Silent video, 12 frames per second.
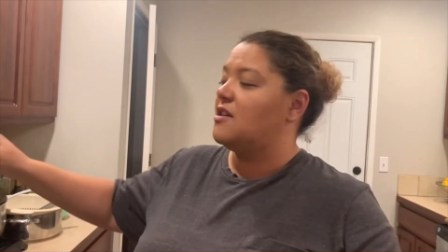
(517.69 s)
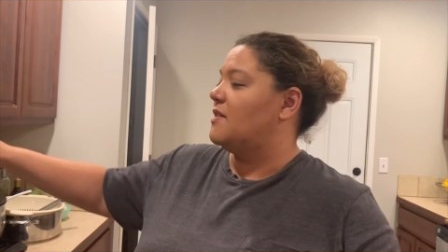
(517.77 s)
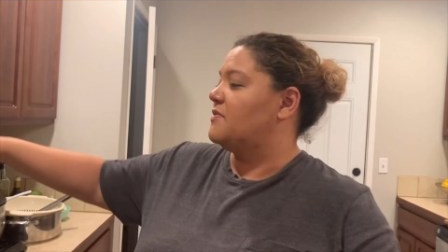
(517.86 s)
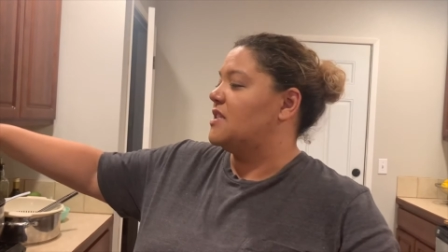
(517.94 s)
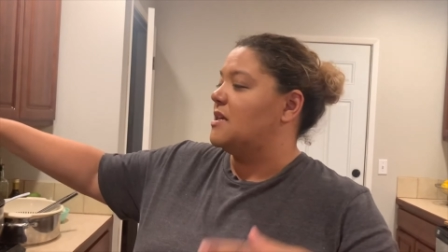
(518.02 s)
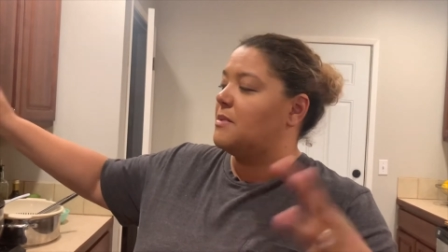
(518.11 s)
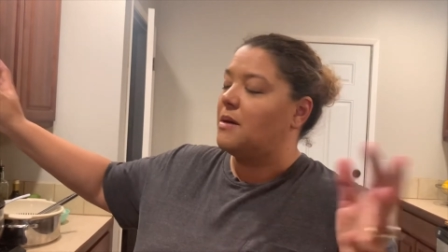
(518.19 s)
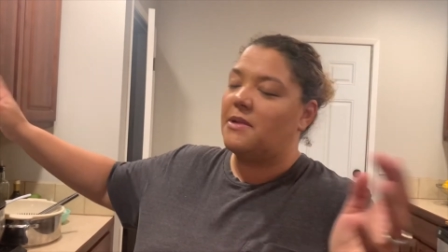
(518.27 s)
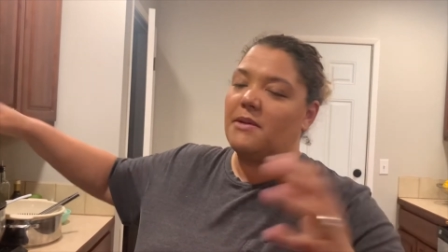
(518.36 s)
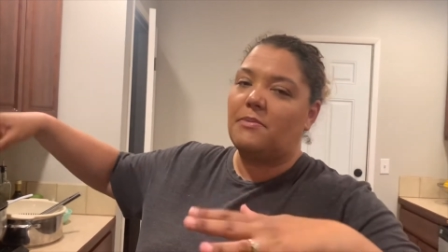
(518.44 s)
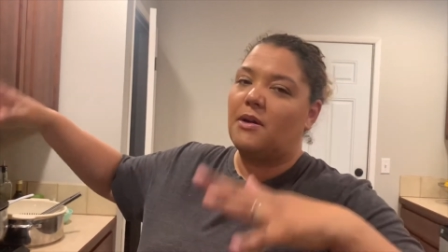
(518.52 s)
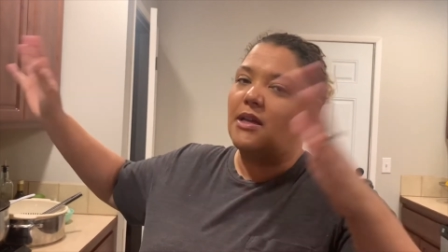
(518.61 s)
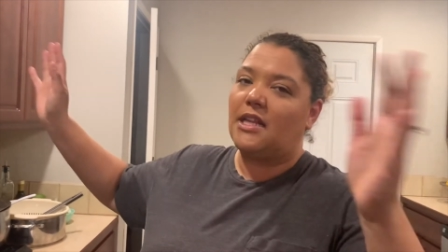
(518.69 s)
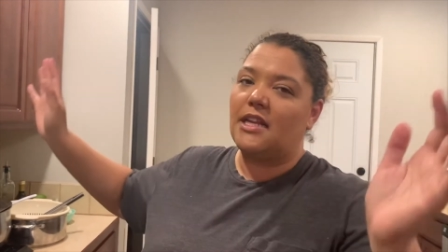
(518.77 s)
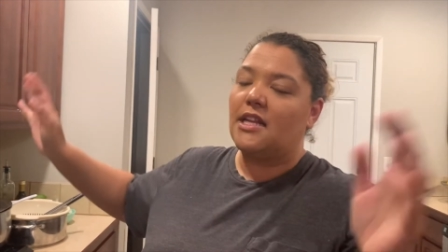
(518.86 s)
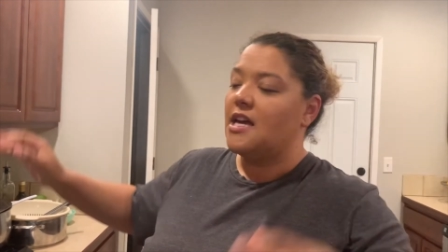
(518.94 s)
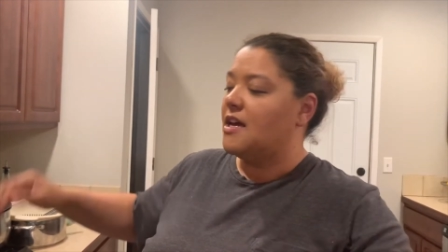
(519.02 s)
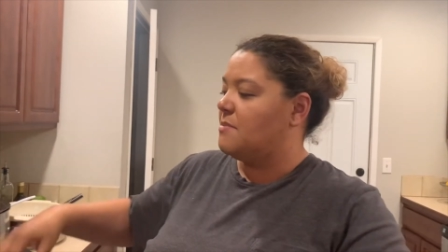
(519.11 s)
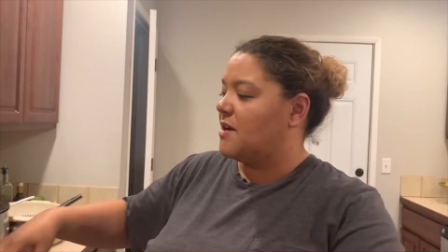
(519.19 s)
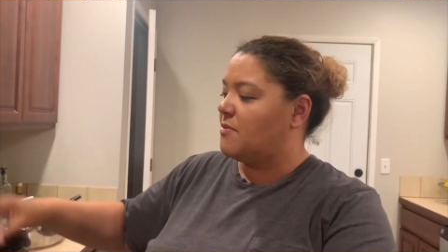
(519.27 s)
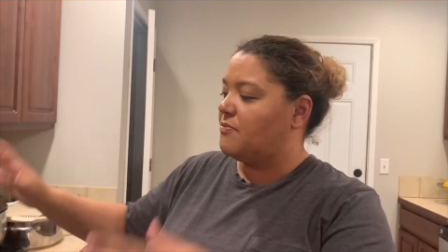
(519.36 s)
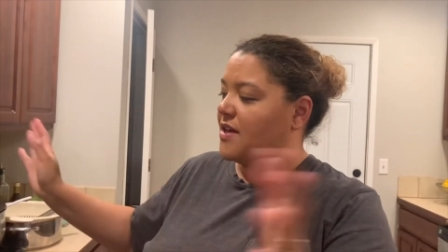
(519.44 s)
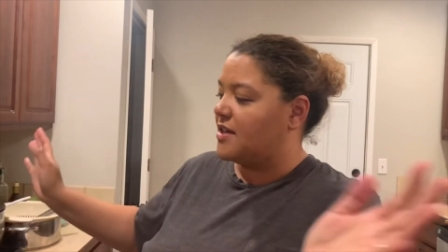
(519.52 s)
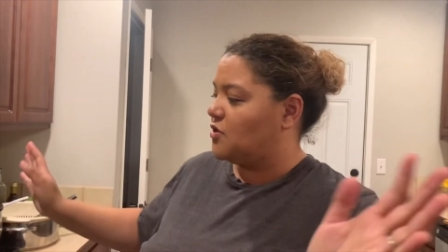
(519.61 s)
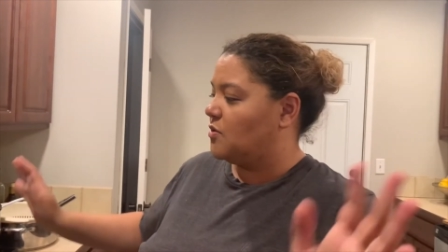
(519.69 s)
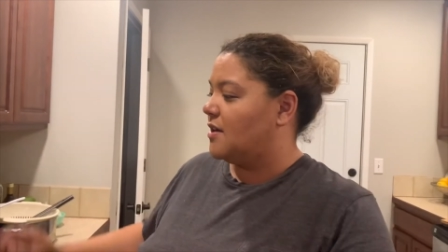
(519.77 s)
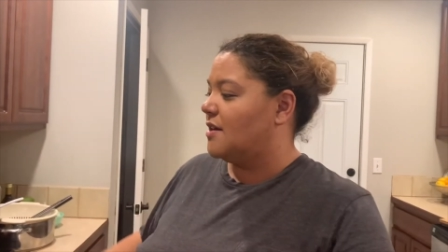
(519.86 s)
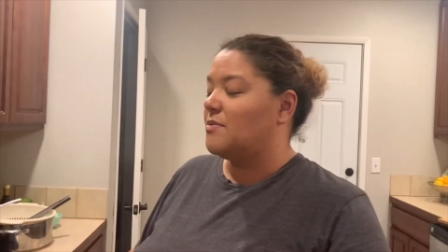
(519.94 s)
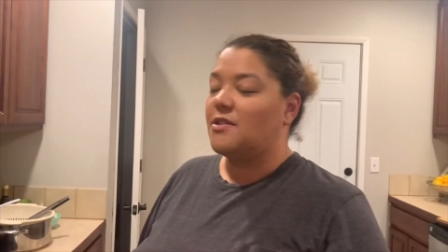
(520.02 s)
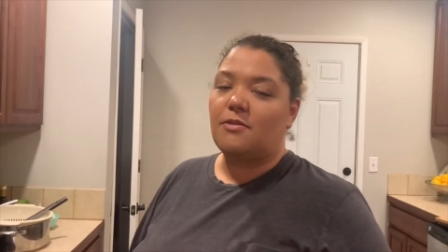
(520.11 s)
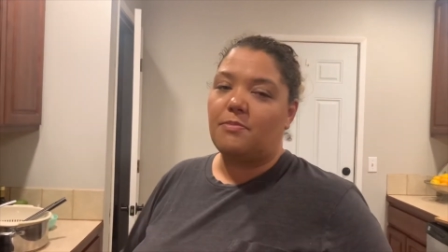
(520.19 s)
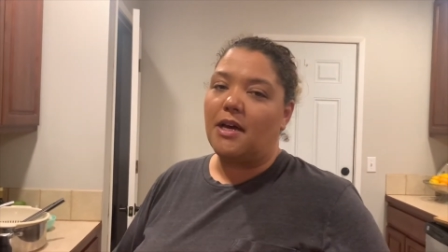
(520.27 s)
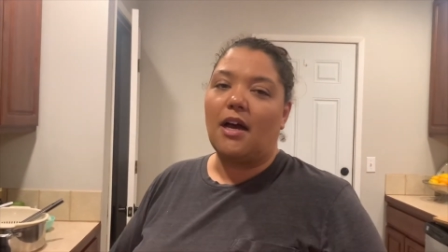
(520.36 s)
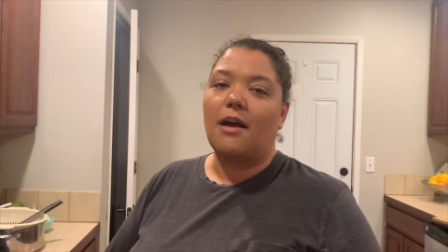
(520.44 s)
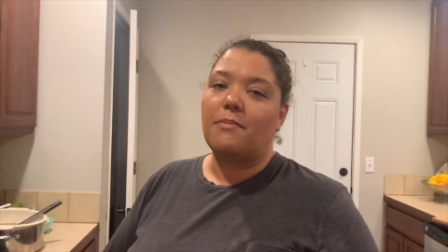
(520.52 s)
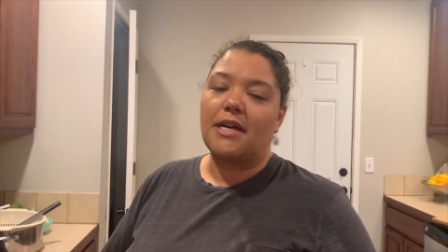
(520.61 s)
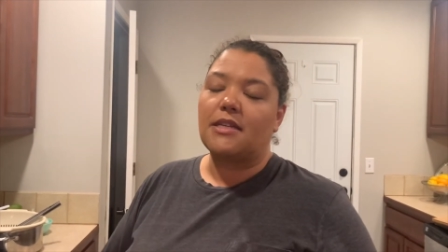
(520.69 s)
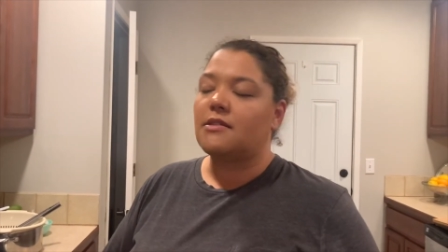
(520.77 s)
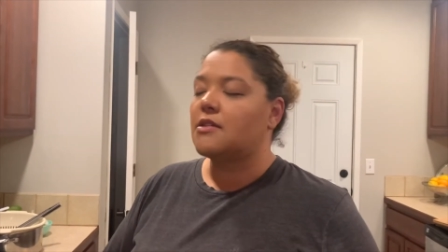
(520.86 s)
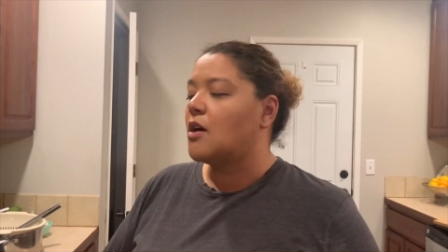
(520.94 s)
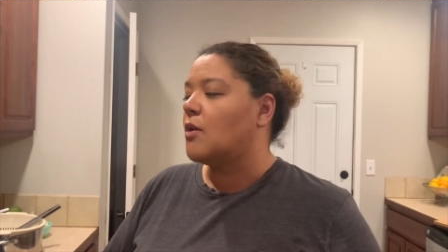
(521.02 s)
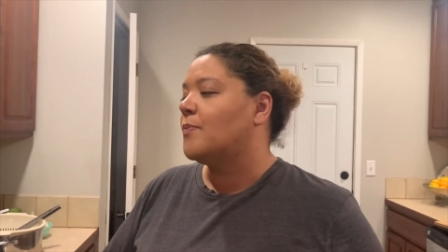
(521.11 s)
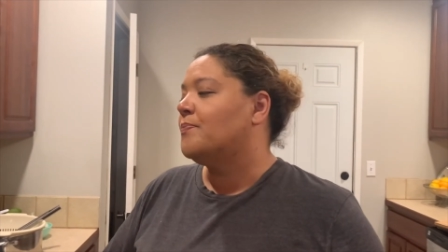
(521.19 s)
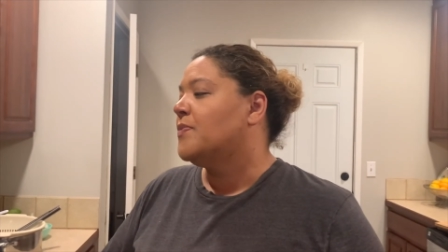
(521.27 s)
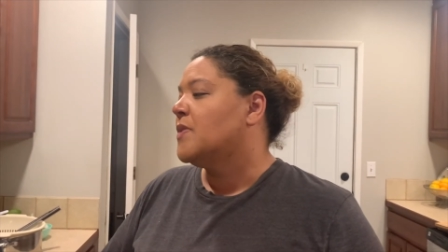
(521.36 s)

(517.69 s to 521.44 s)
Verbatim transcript: you have steam coming out, boiling, make your things draw. It will just be a hot mess. So